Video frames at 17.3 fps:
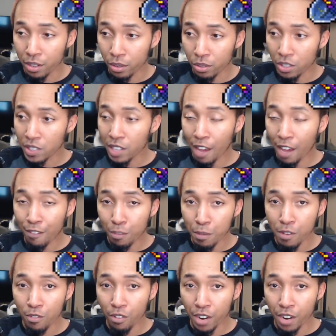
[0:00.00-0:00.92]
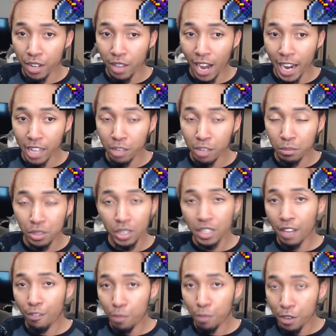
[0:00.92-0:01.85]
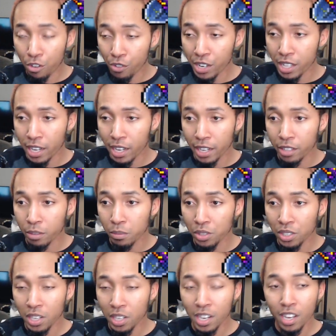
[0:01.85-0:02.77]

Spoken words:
It doesn't have to be red items, doesn't have to be green items.